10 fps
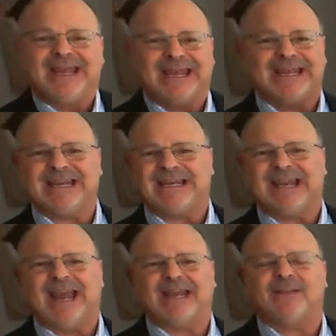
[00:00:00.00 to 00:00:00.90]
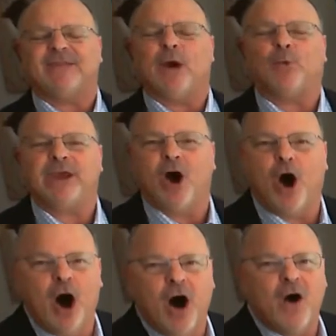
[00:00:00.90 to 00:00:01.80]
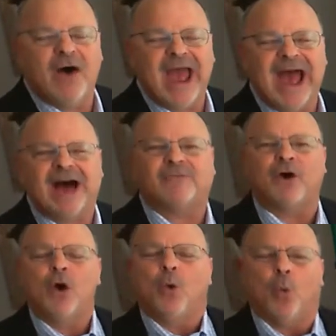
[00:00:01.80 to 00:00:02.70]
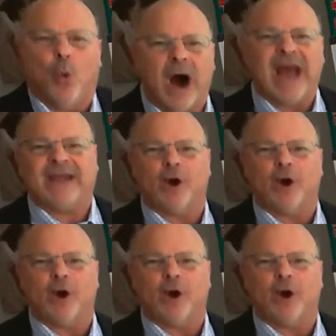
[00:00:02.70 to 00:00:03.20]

indicating that we all have wide